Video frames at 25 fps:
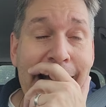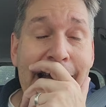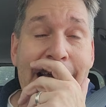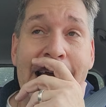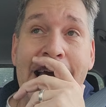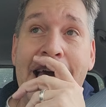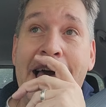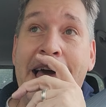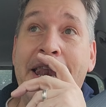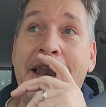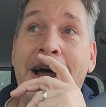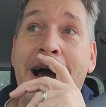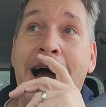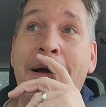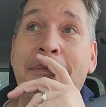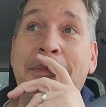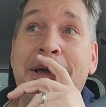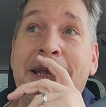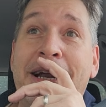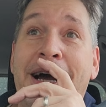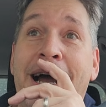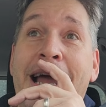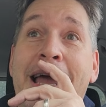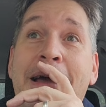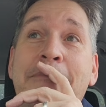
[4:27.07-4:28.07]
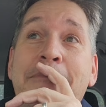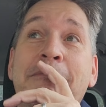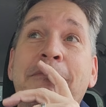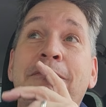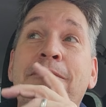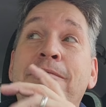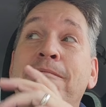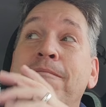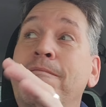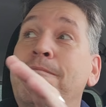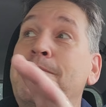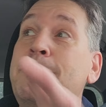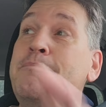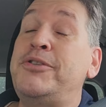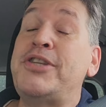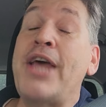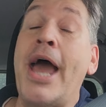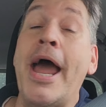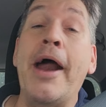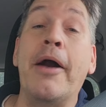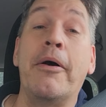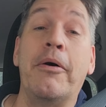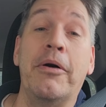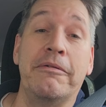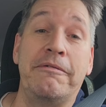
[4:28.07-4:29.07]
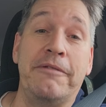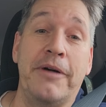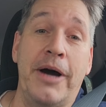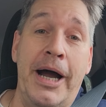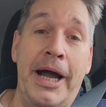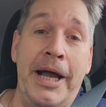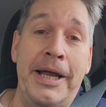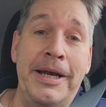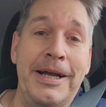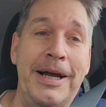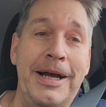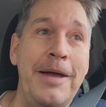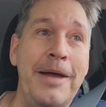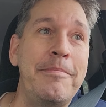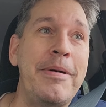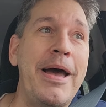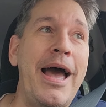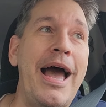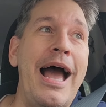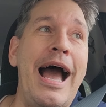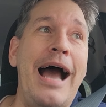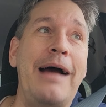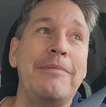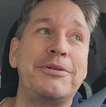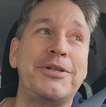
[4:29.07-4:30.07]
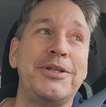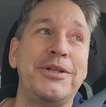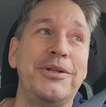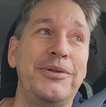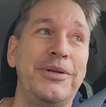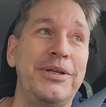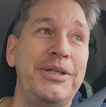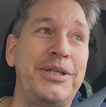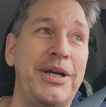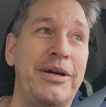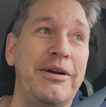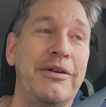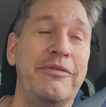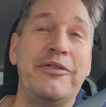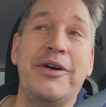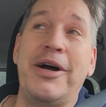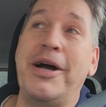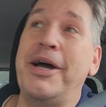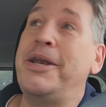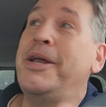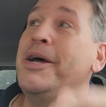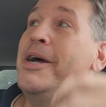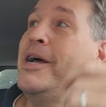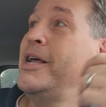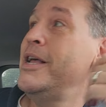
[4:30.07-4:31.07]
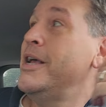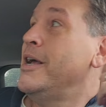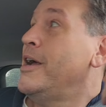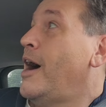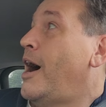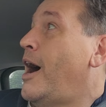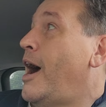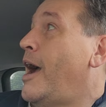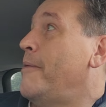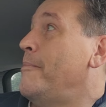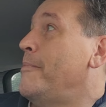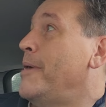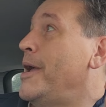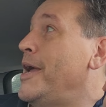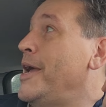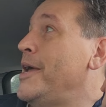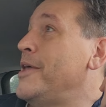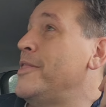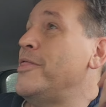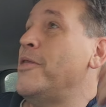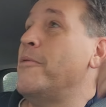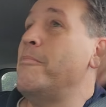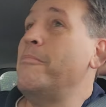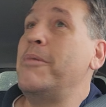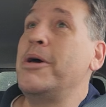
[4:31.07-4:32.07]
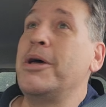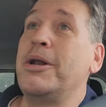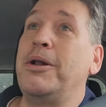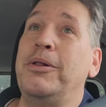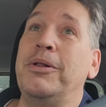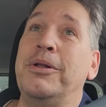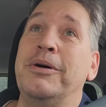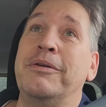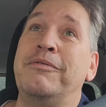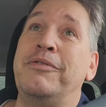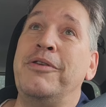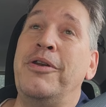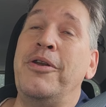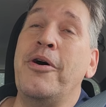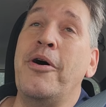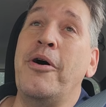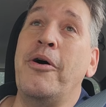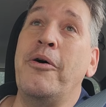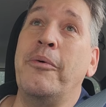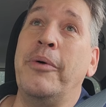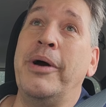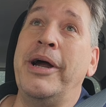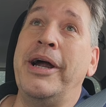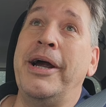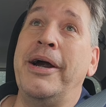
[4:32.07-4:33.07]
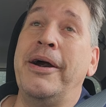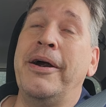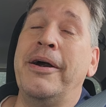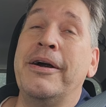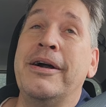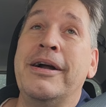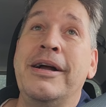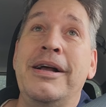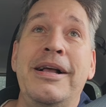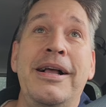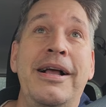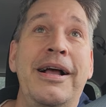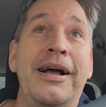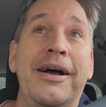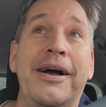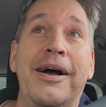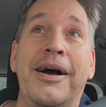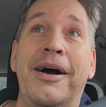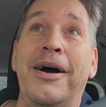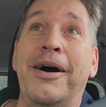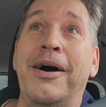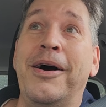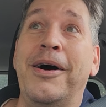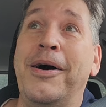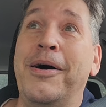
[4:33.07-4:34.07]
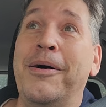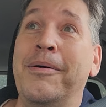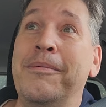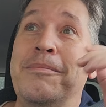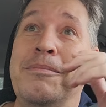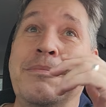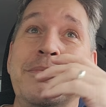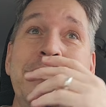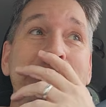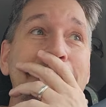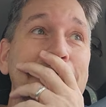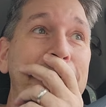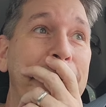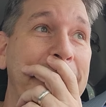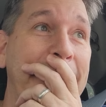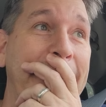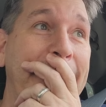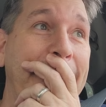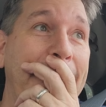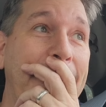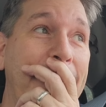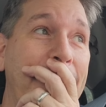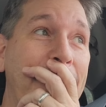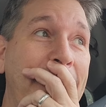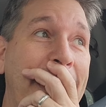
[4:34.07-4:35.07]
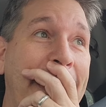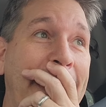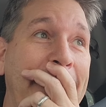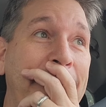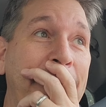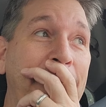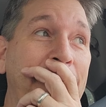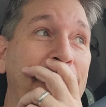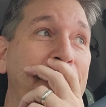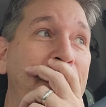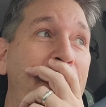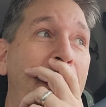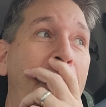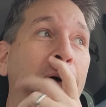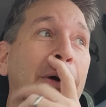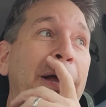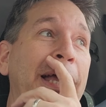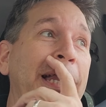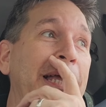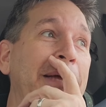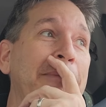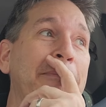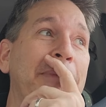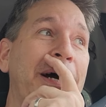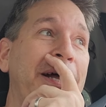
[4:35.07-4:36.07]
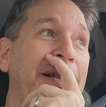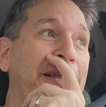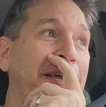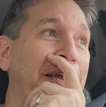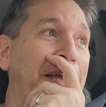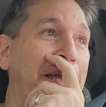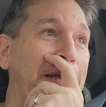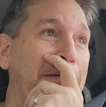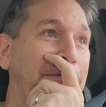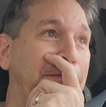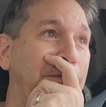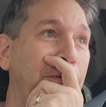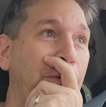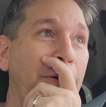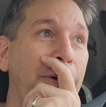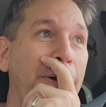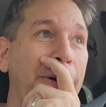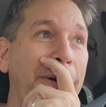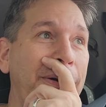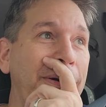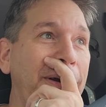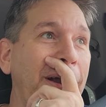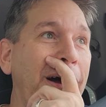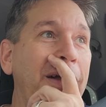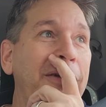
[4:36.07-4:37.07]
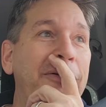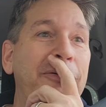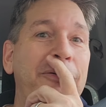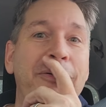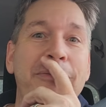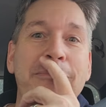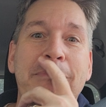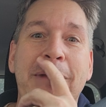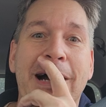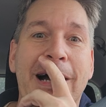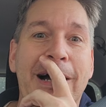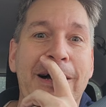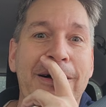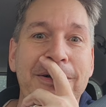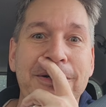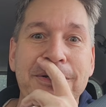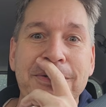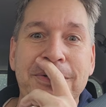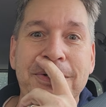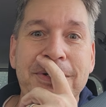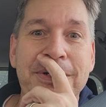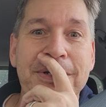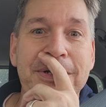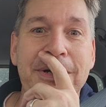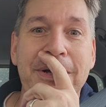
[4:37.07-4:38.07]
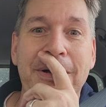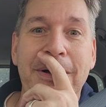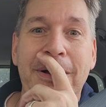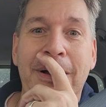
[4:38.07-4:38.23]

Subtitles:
And I mean, I am terrified. I'm absolutely terrified. I'm in the middle of nowhere. I don't know anybody for 100 miles.